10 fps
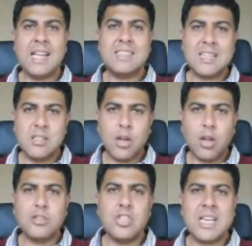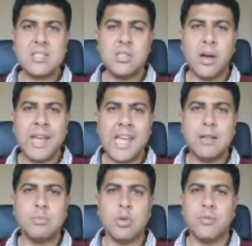And technology has not
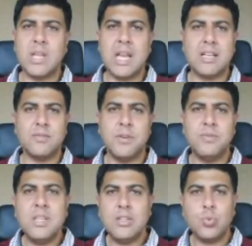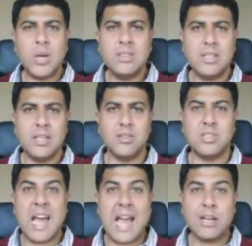helped over the last 15, 20
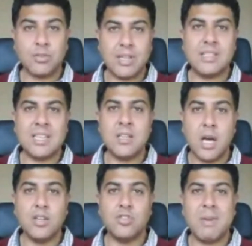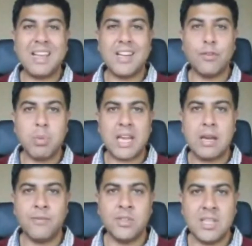years. Actually, technology made life
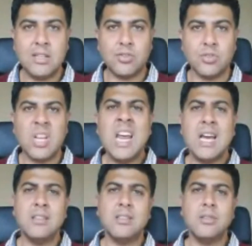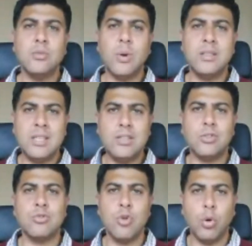complicated for teachers. And this is why
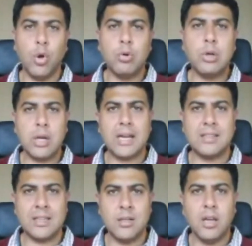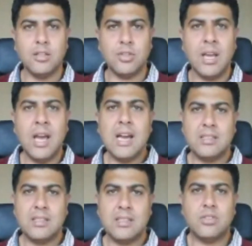teachers no longer like technology.
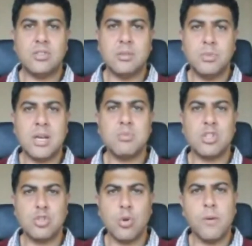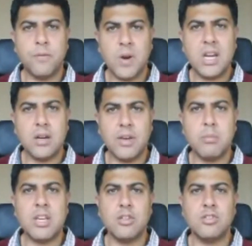Teachers sometimes are so afraid of
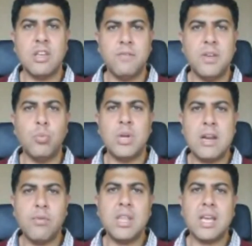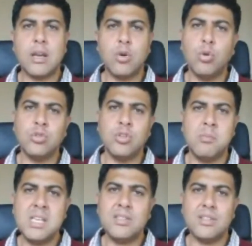it because they feel whenever they get called to a
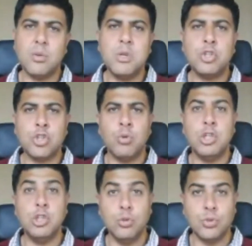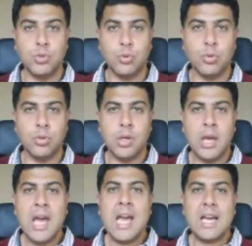meeting to be shown a new tool,
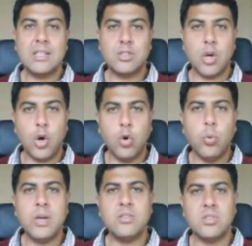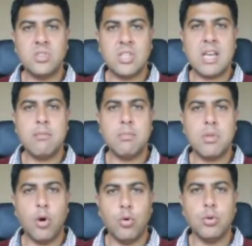it's always the same
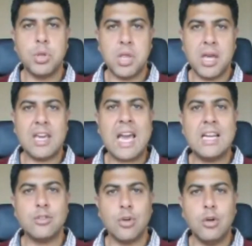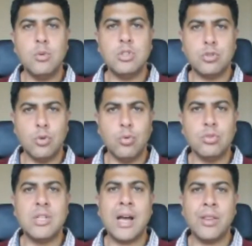old thing, and it's always
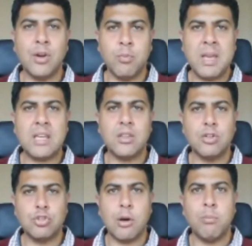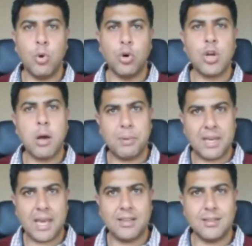tools that will make their job more
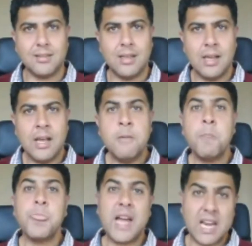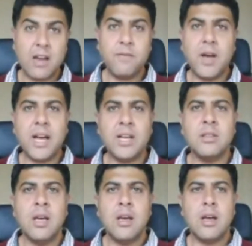complicated. And I
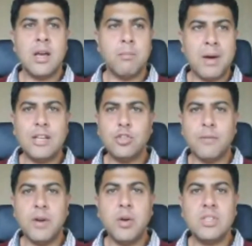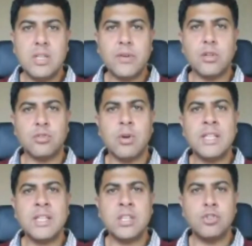find my job very difficult
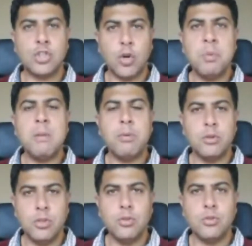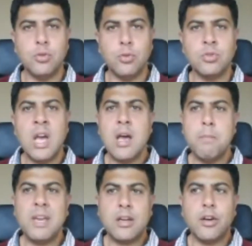trying to show people new tools
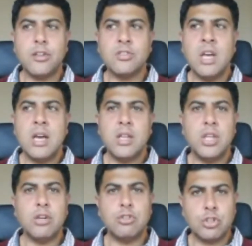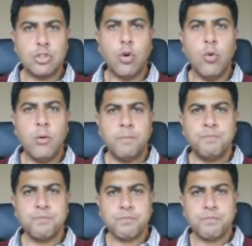because they're so